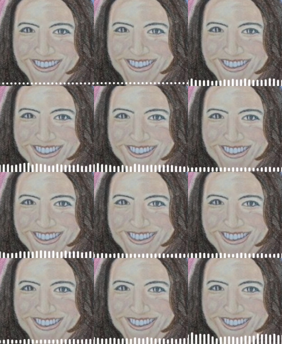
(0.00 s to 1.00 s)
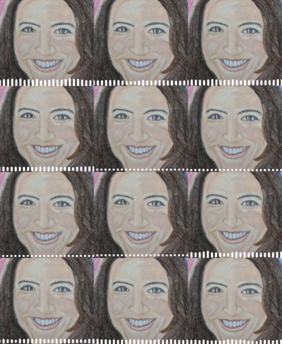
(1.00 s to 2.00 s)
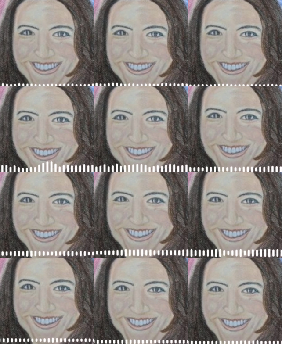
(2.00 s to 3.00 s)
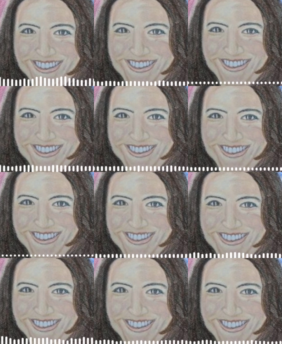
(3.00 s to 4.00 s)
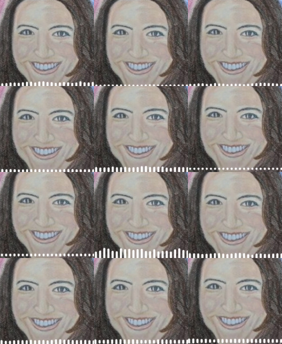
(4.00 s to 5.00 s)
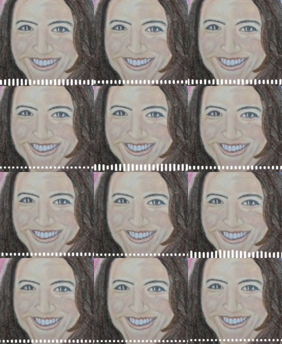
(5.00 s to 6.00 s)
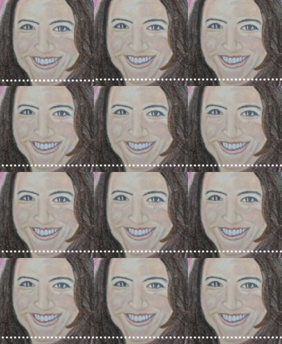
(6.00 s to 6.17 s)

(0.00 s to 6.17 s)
Do they overwhelm you, or do they serve as an enlightening lesson that propels you into spiritual growth?